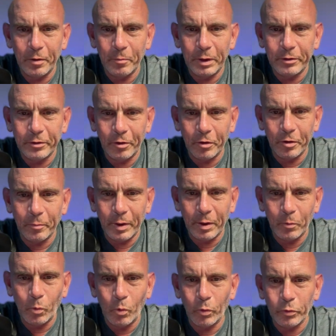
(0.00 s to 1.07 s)
hear me talk
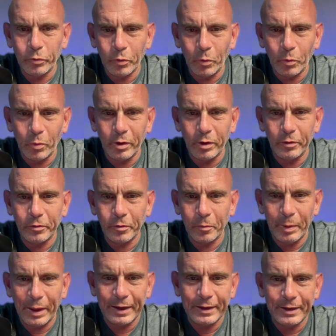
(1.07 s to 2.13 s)
about war stories
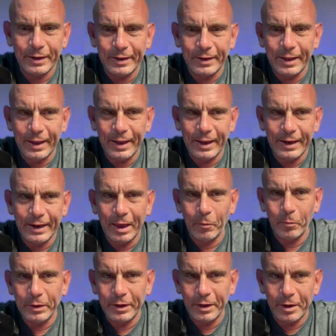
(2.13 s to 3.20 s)
or back in the day and how
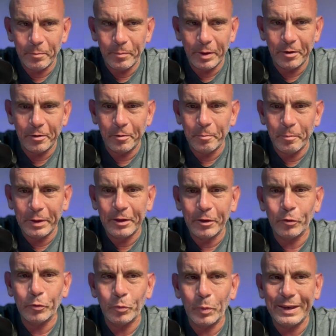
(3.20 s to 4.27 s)
we did it better,
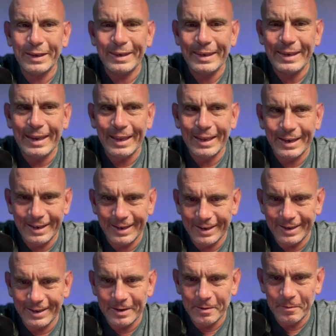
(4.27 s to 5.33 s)
because we didn't.
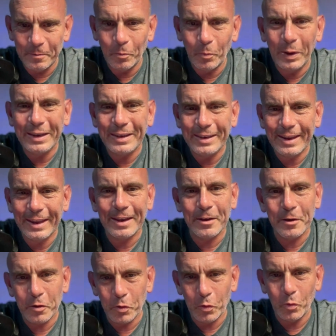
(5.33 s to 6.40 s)
We
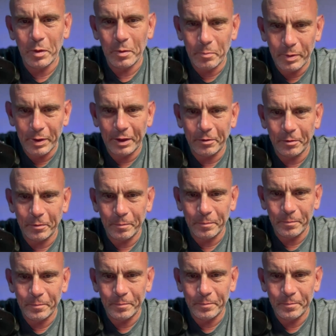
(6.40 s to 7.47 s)
didn't do it better.
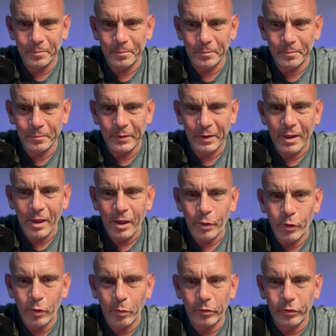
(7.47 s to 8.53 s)

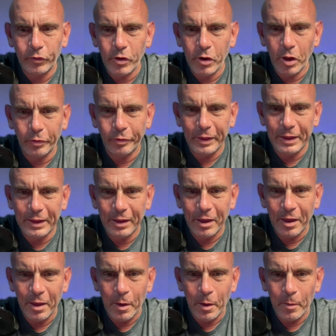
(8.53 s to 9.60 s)
There is nothing
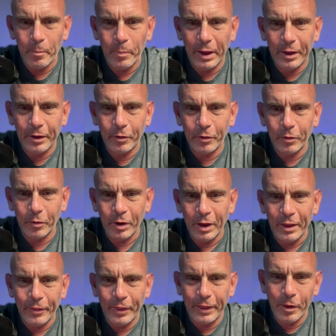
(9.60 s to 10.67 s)
better
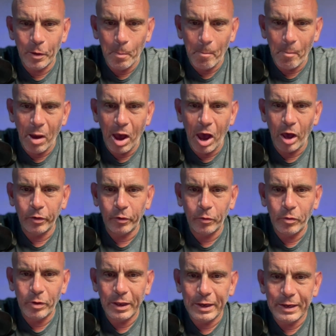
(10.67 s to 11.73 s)
than the
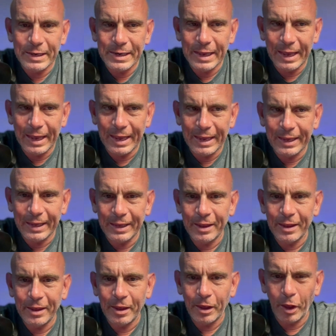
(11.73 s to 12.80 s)
modern day
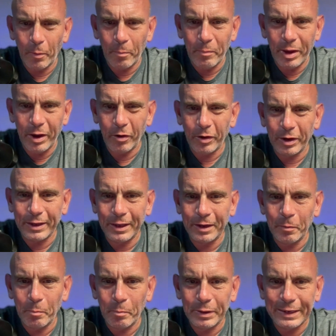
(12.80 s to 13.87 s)
American
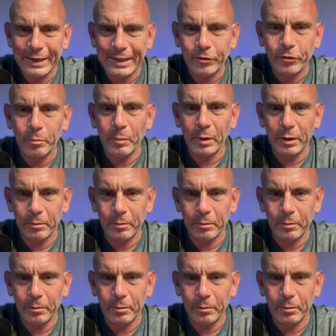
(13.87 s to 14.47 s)
policeman.